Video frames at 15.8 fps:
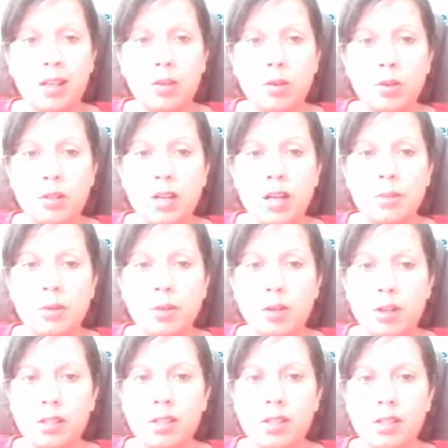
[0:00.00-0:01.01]
you'll come
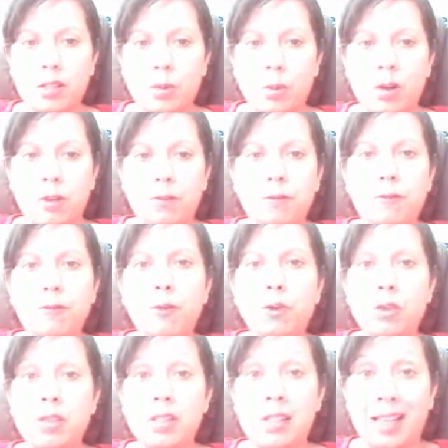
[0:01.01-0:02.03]
across this word
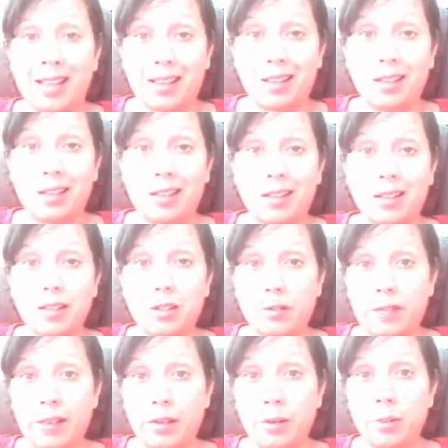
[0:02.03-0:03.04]
full stack
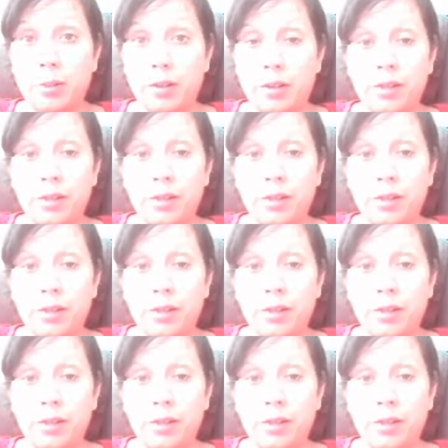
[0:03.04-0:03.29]
developer.